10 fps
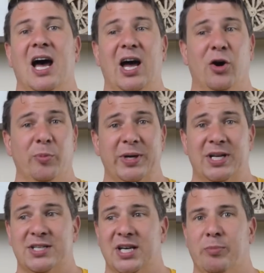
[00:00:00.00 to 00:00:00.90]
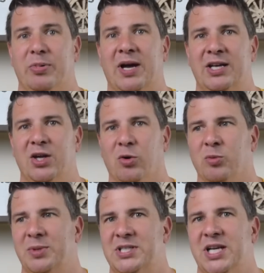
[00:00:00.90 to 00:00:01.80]
I hope it gets up. I know it
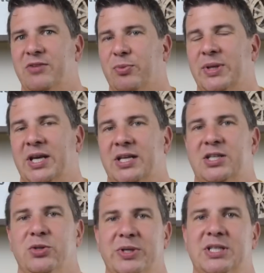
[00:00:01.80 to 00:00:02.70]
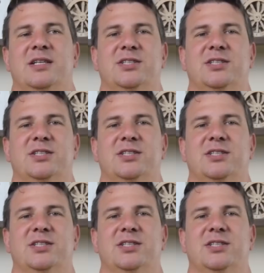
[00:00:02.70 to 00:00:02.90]
will be safe when they do it.